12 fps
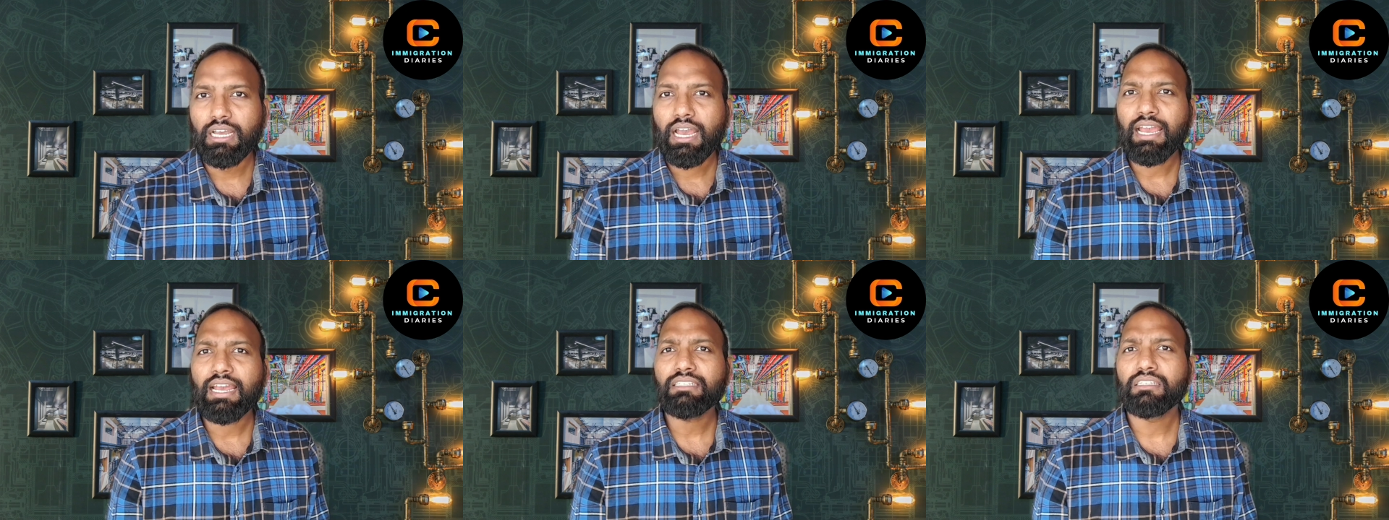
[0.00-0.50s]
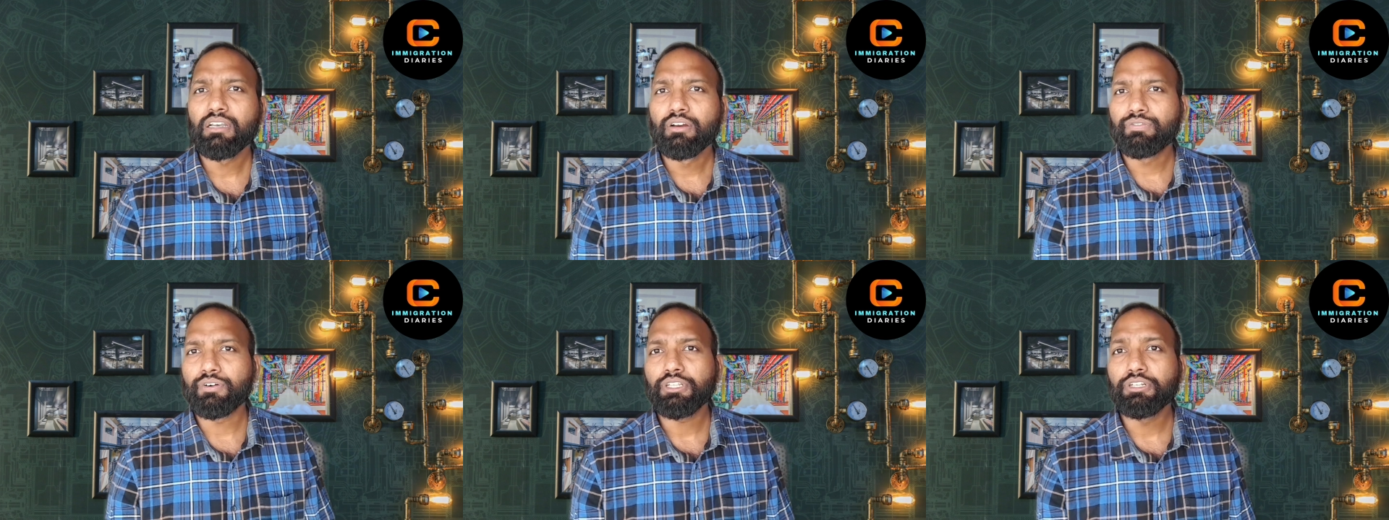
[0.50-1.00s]
As
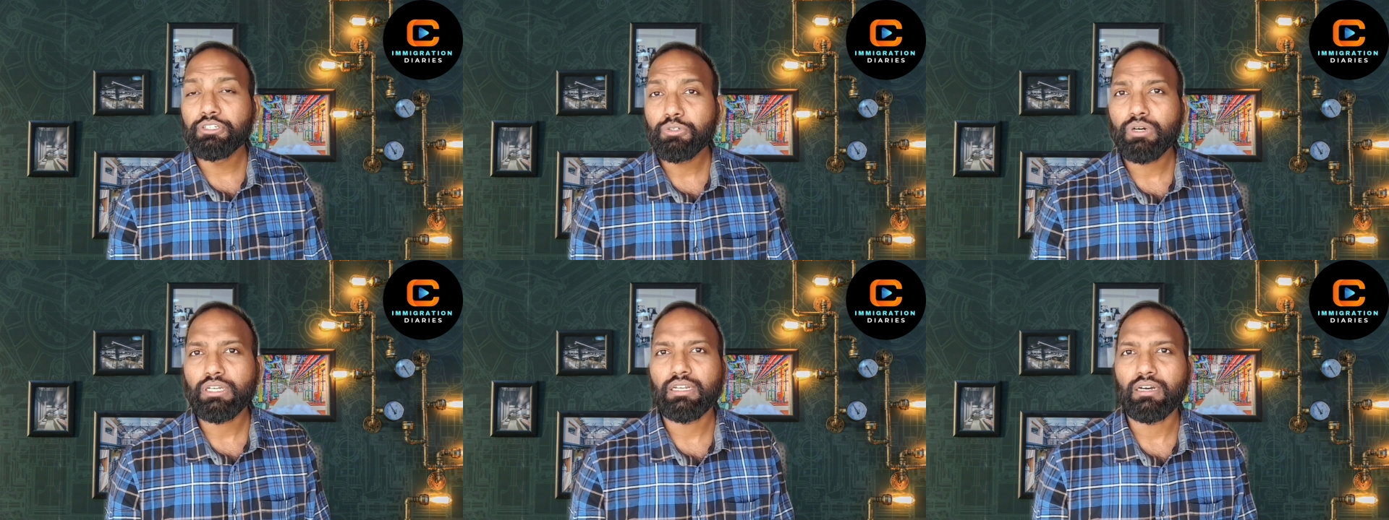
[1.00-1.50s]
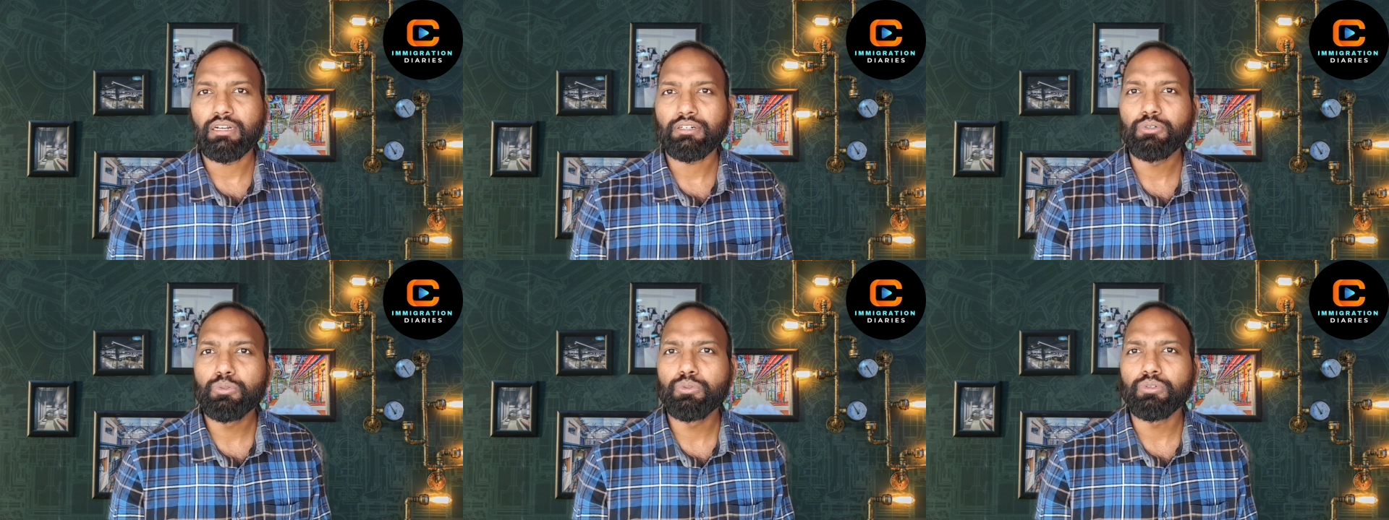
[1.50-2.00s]
for the new ILR
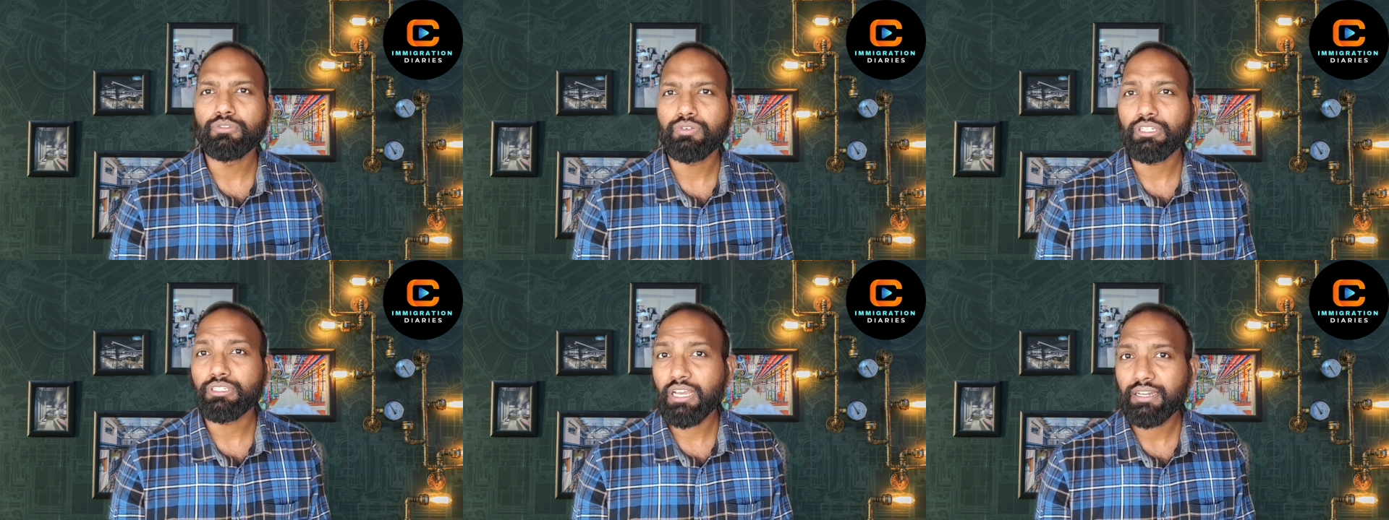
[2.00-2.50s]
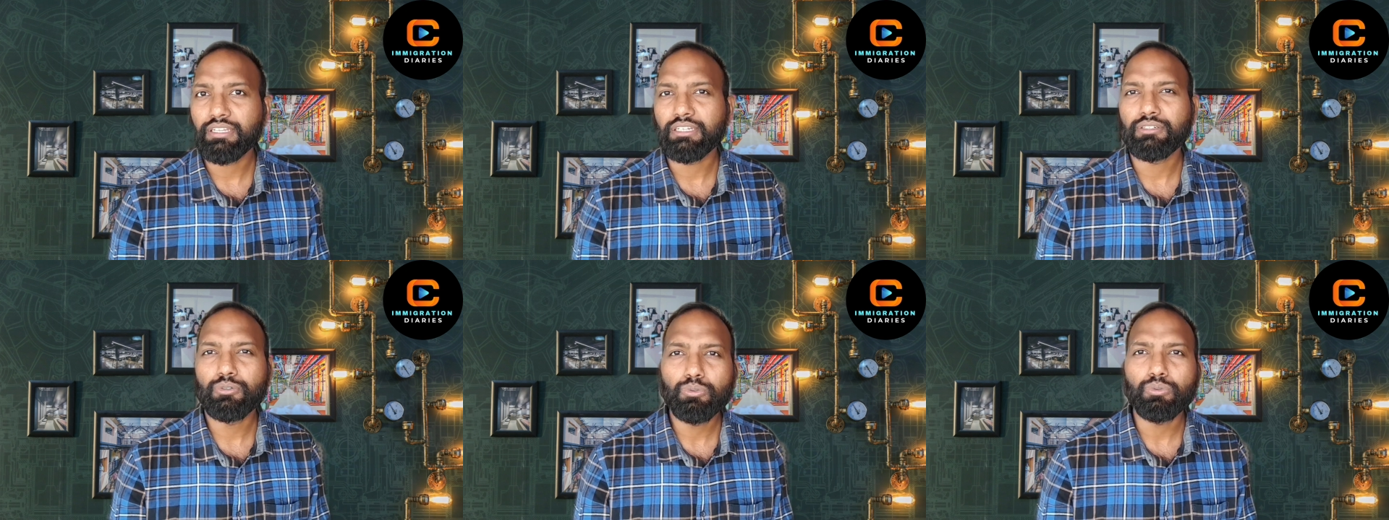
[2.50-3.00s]
rules for the
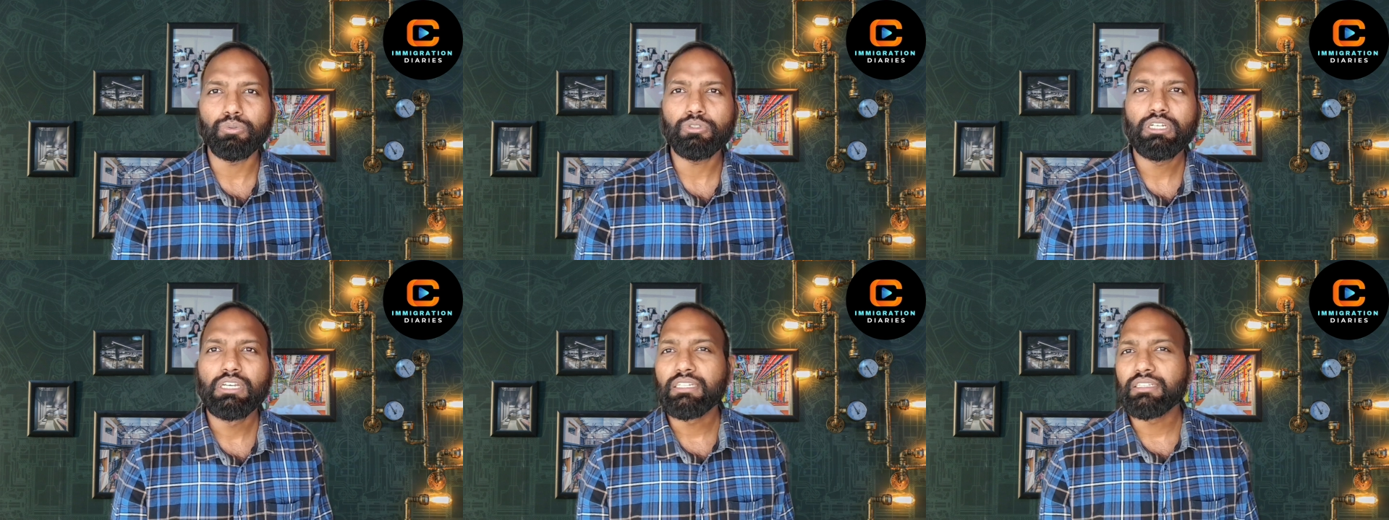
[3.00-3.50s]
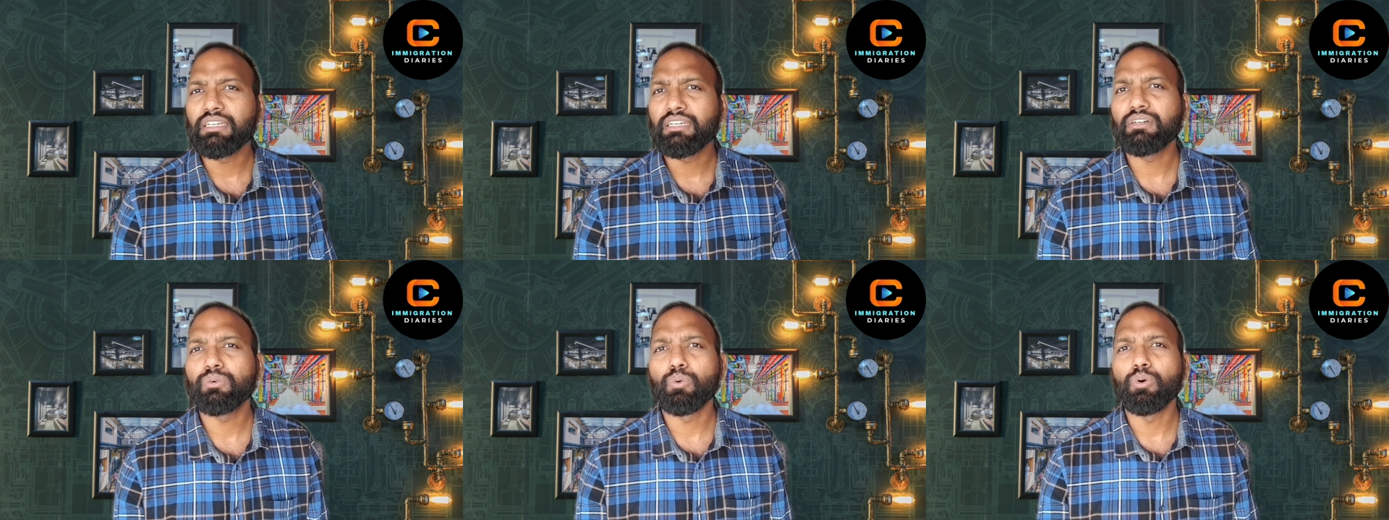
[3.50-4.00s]
10-year route,
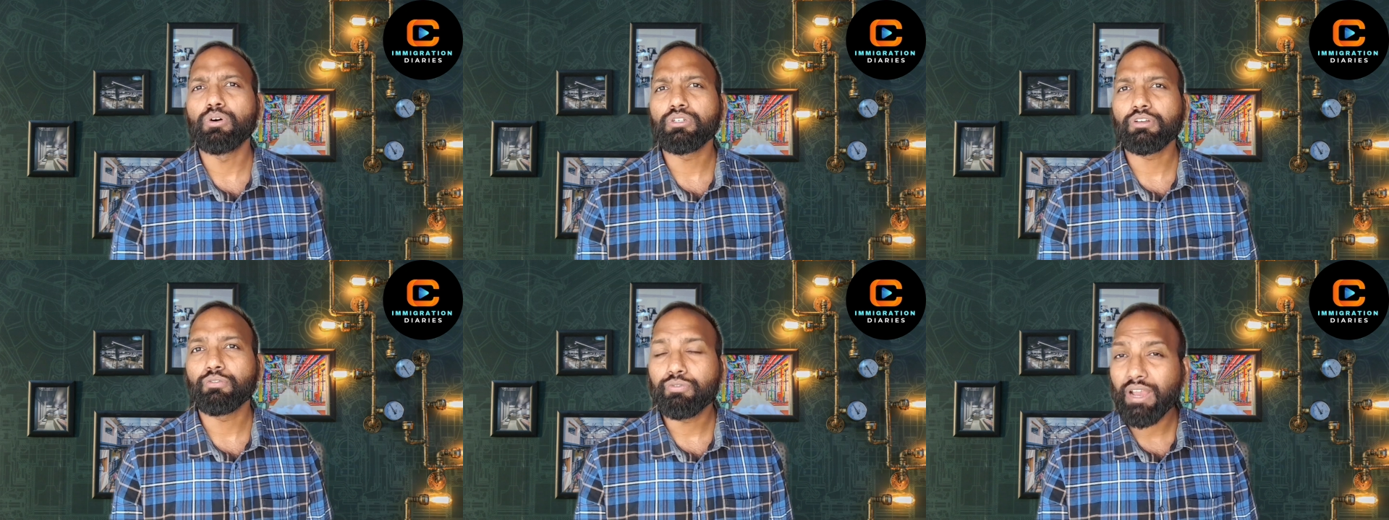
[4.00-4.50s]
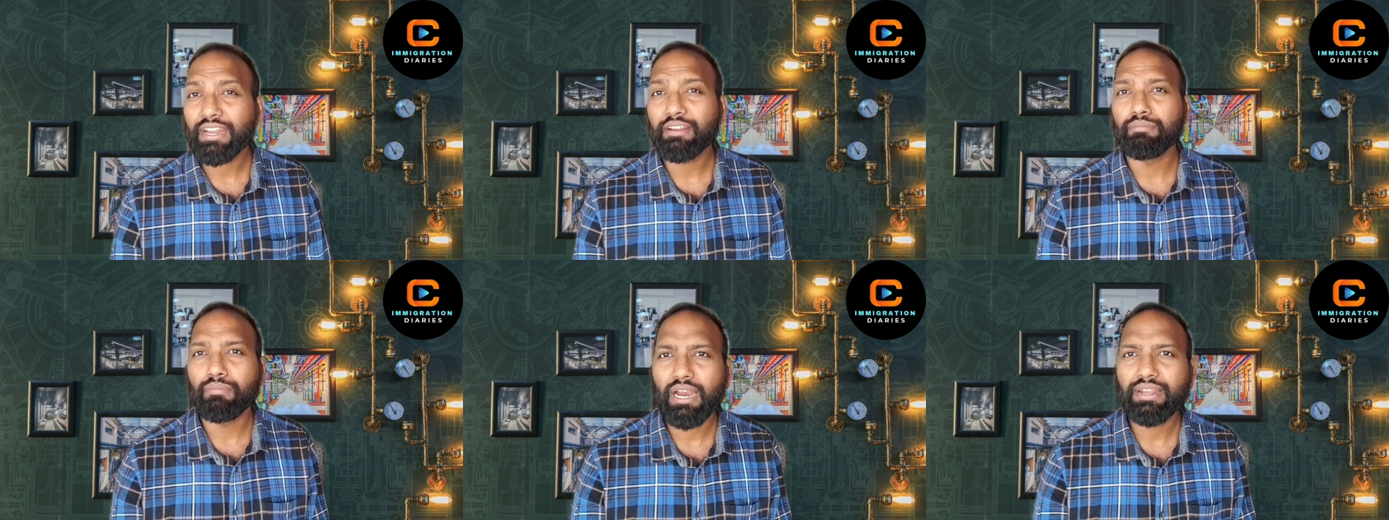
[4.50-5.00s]
there was a very
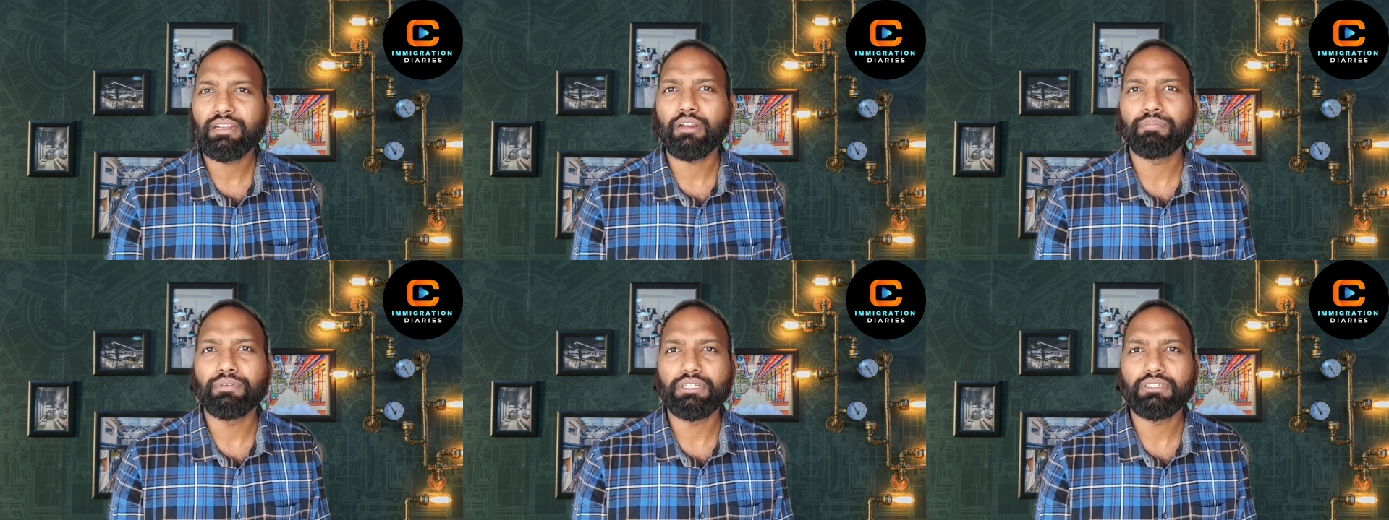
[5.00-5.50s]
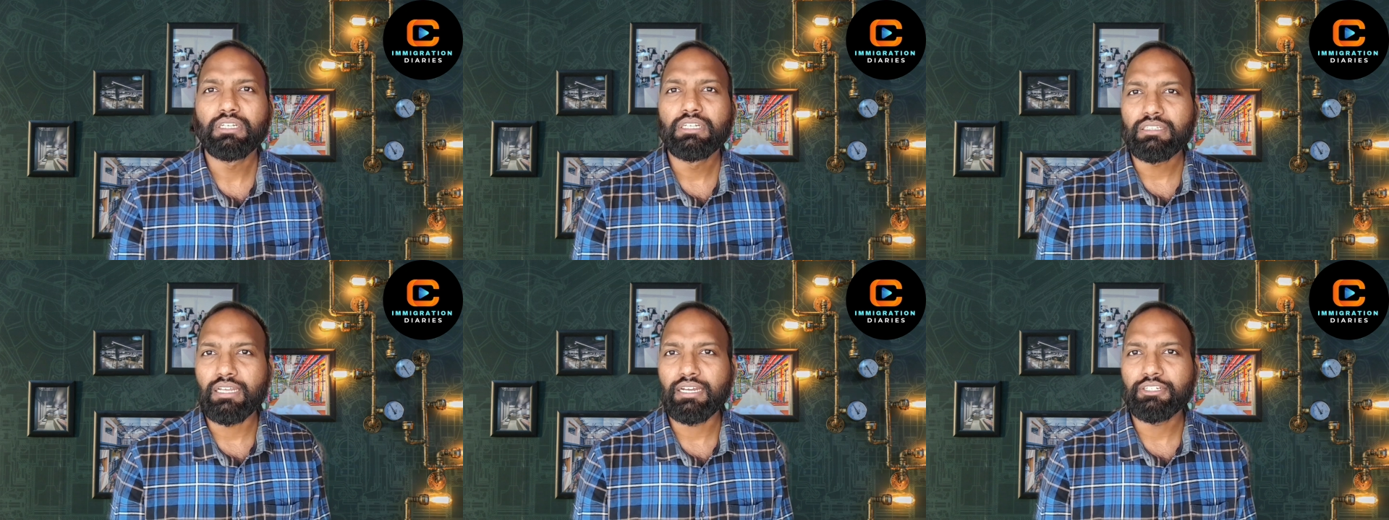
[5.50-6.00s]
minor update
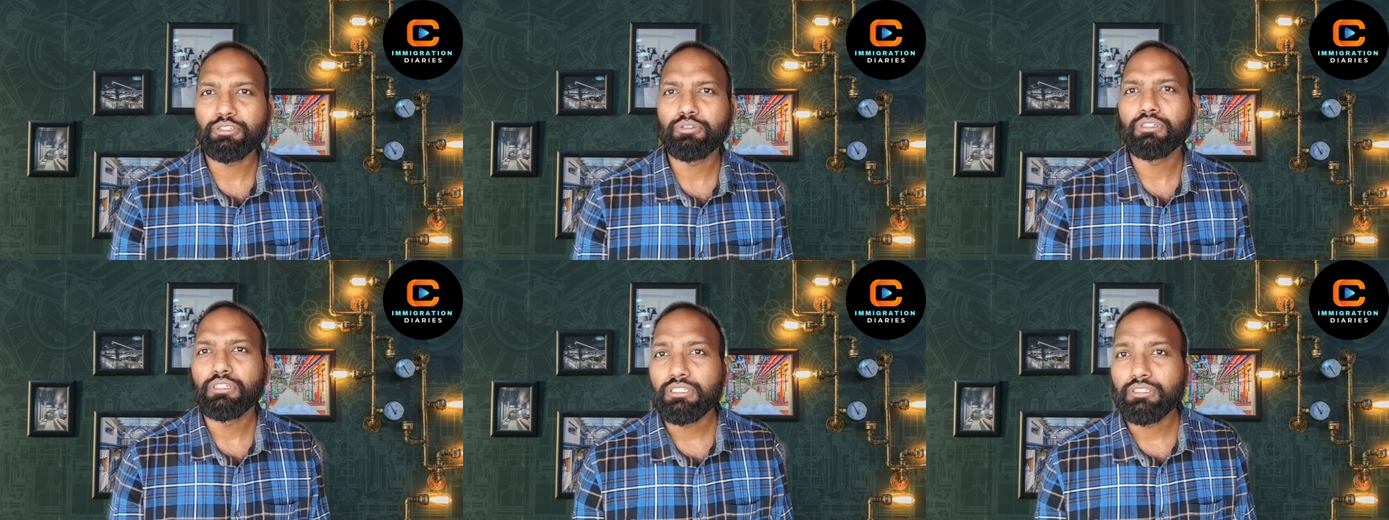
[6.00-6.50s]
that took